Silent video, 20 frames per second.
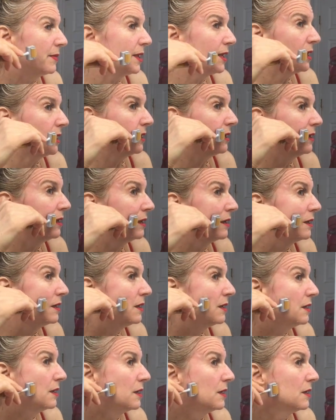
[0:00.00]
me
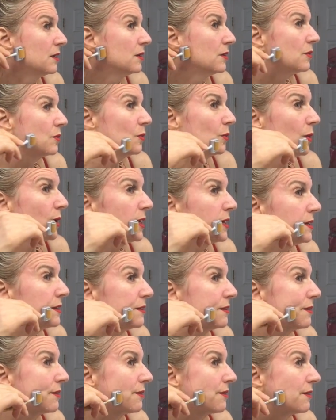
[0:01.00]

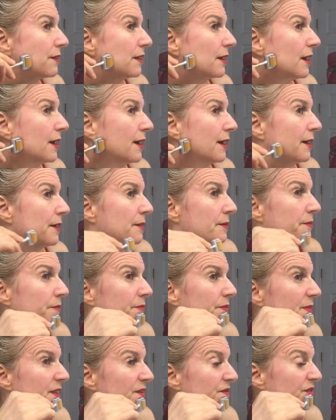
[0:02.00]
with
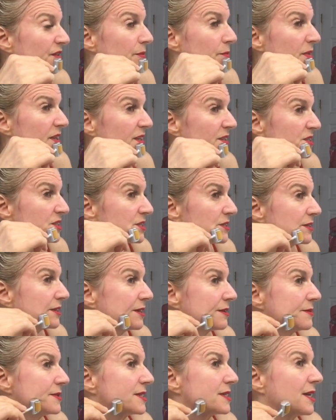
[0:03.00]
the inflammation
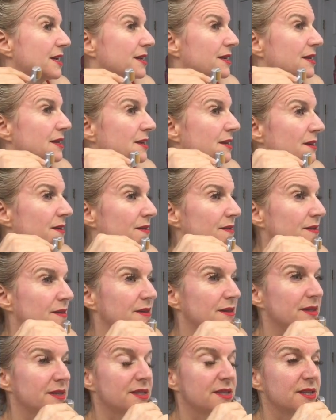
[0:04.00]
I was getting on
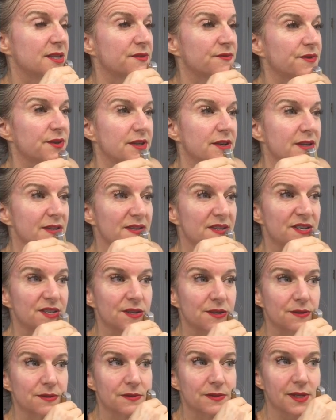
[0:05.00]
the different
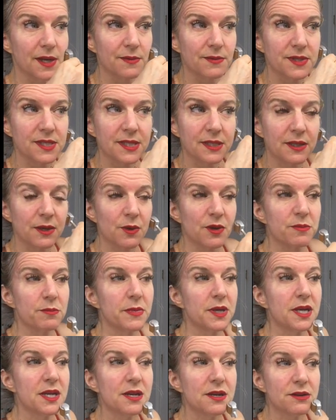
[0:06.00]
issues. I was dealing with
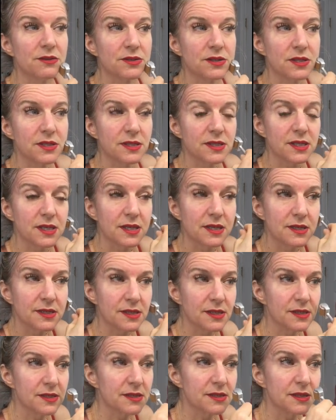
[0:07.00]
Meniere's disease
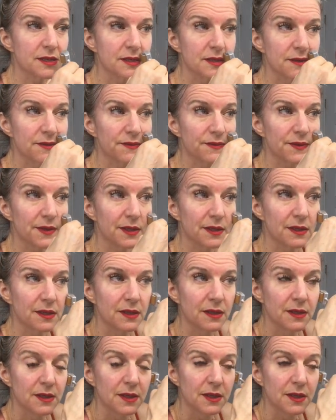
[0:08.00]
and stuff and